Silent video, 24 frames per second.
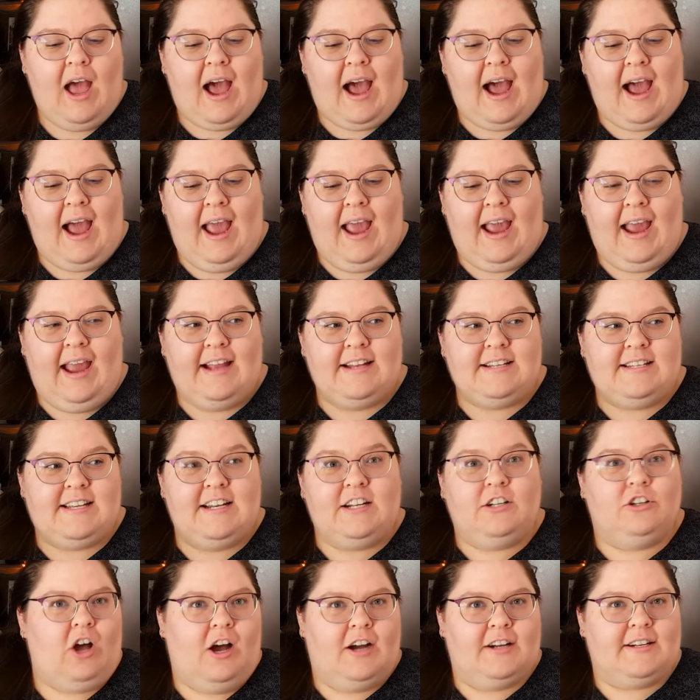I did
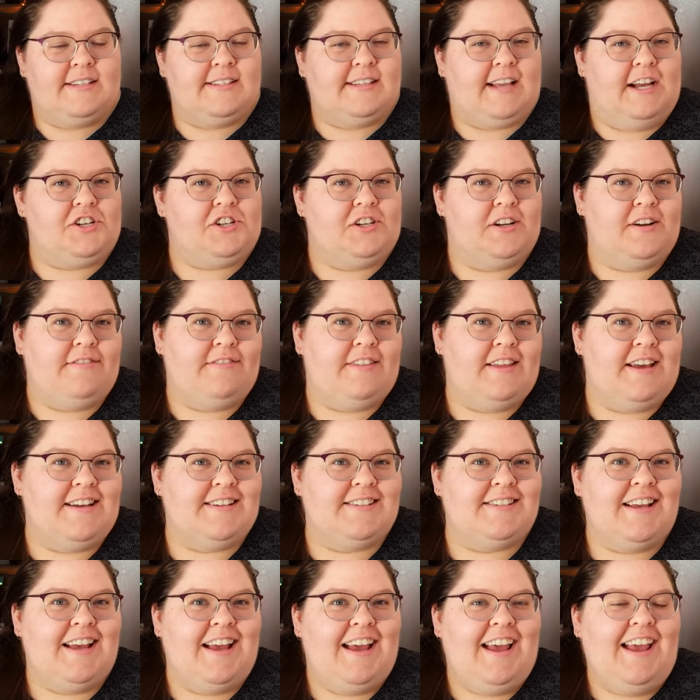a long discussion of
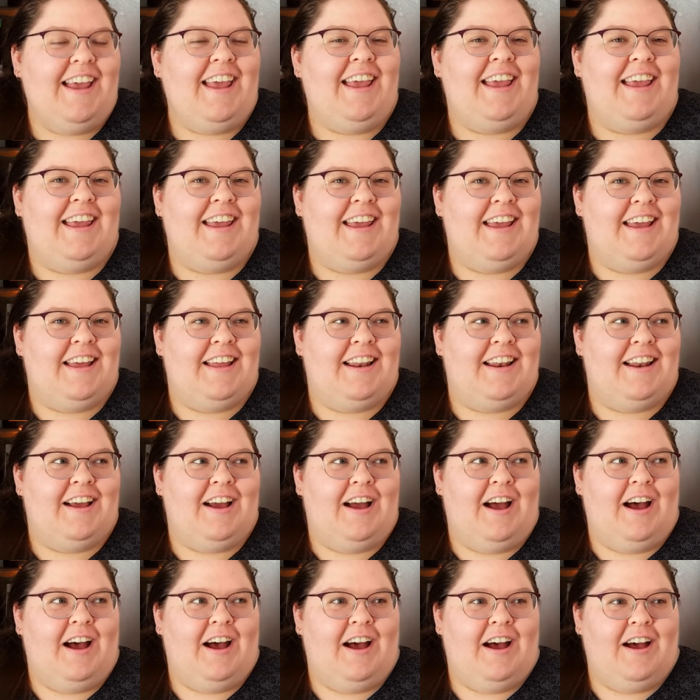this in
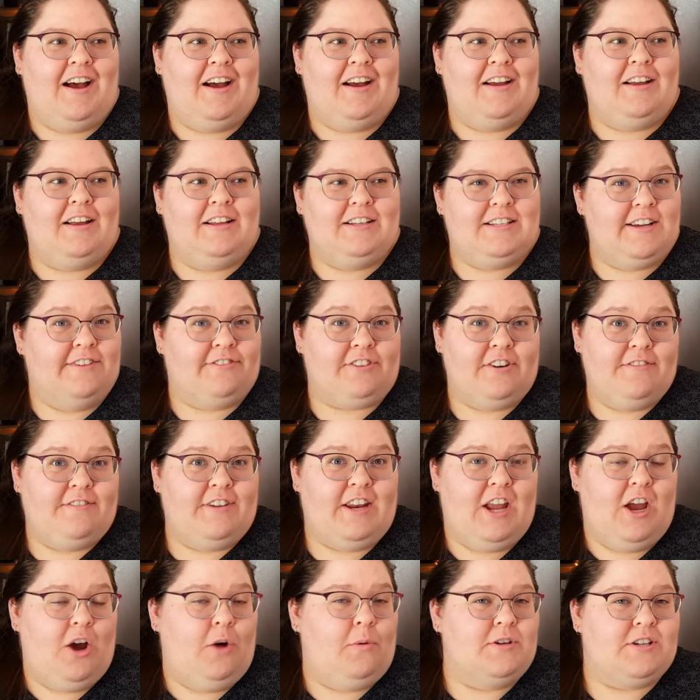a different
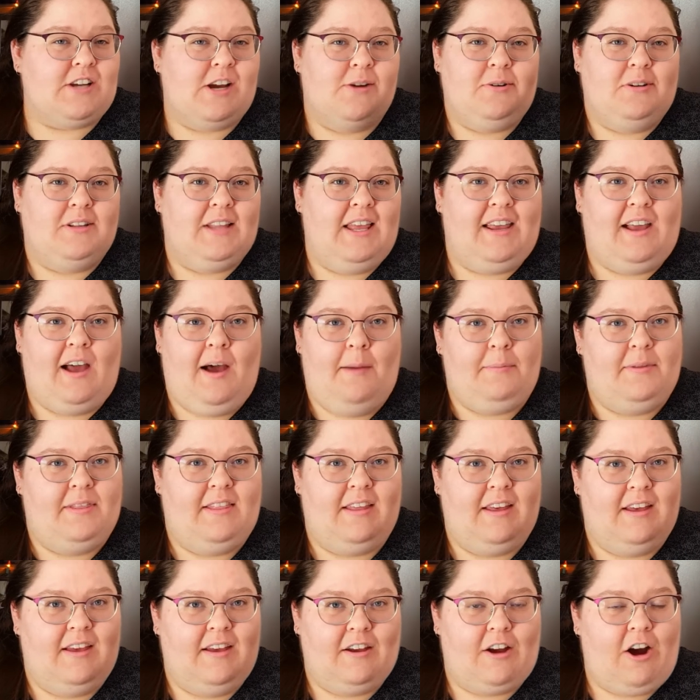video, which I will link up in
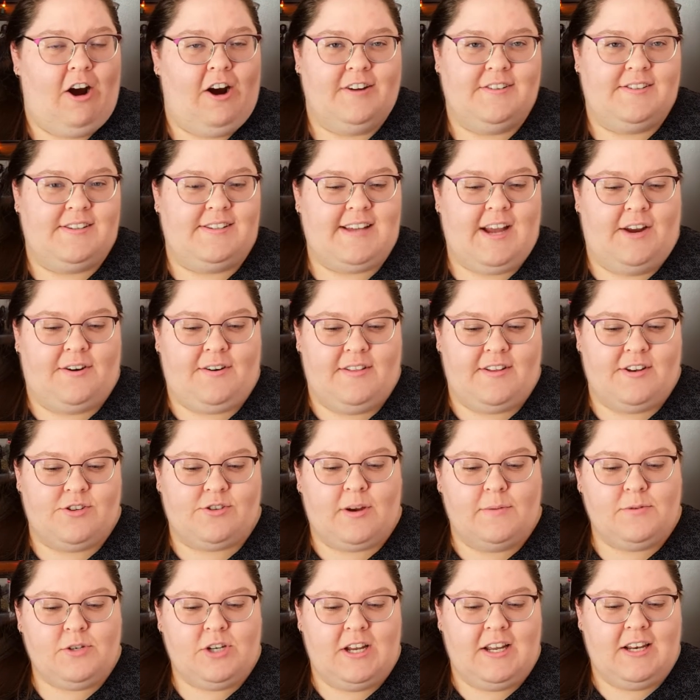the cards and down in the
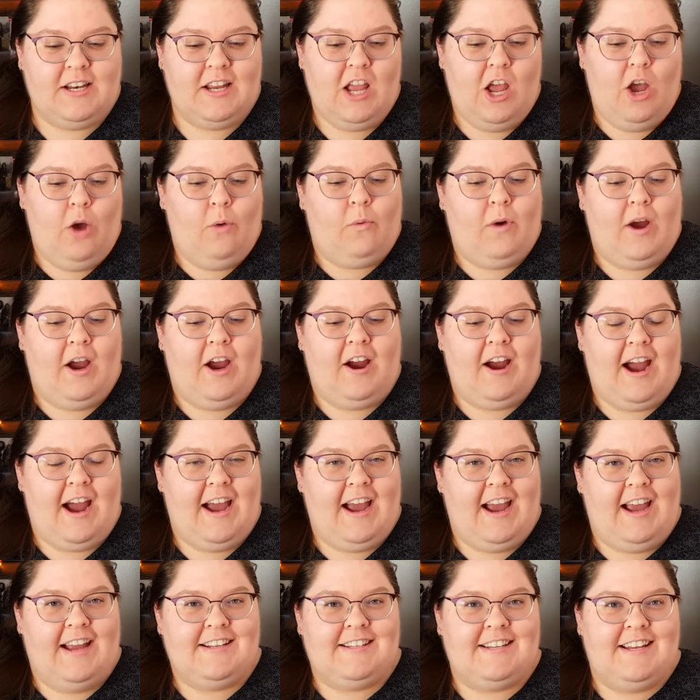description, where
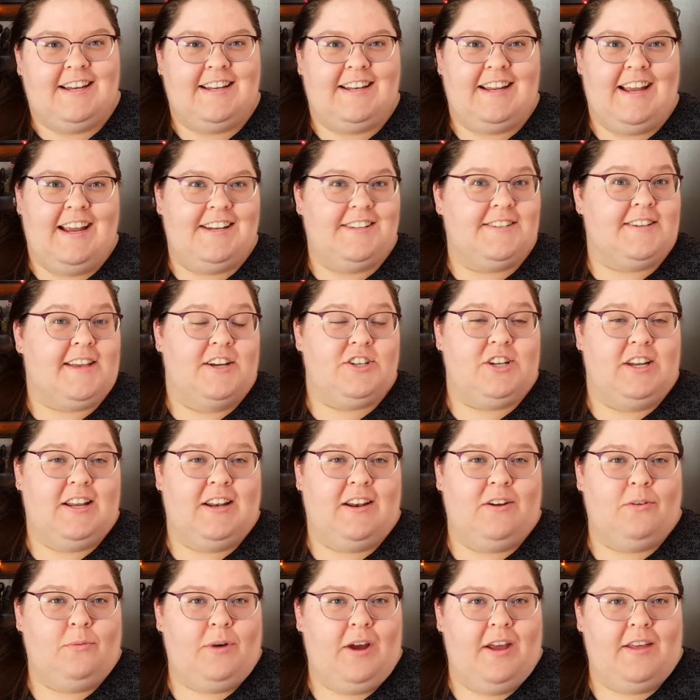I did a
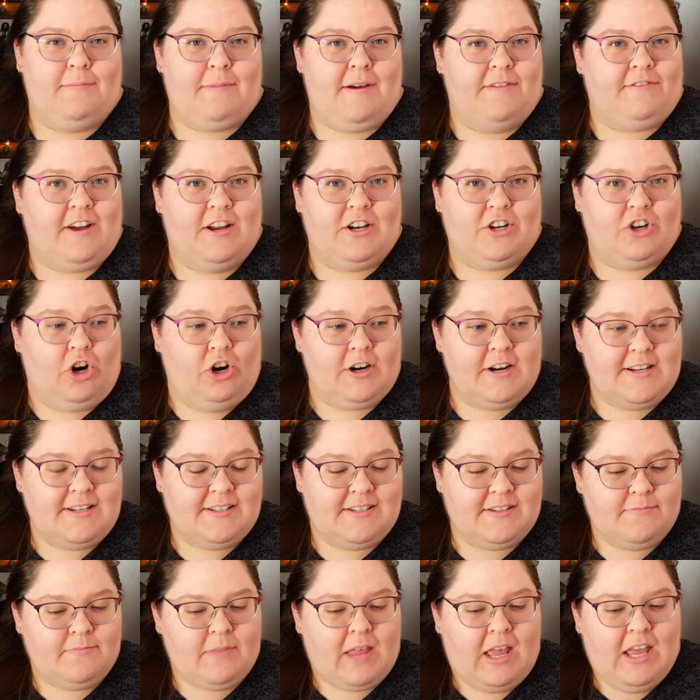discussion with my friend
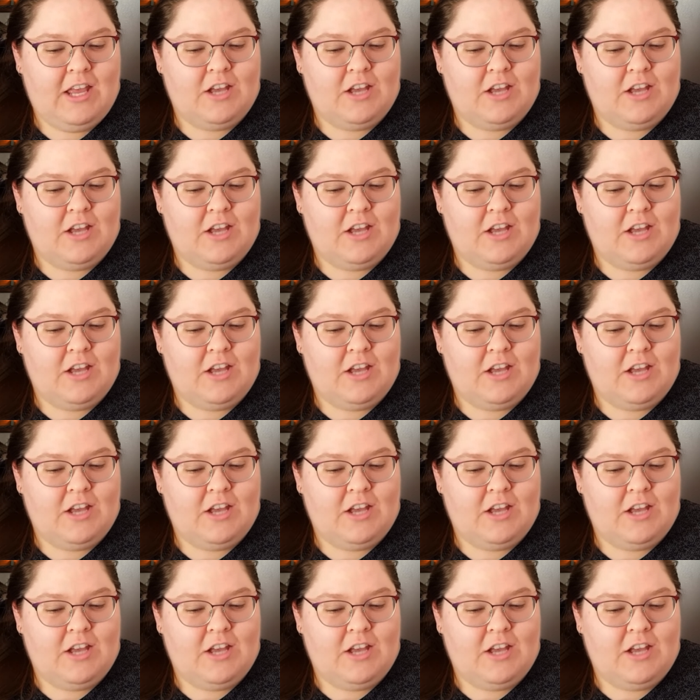Curtis.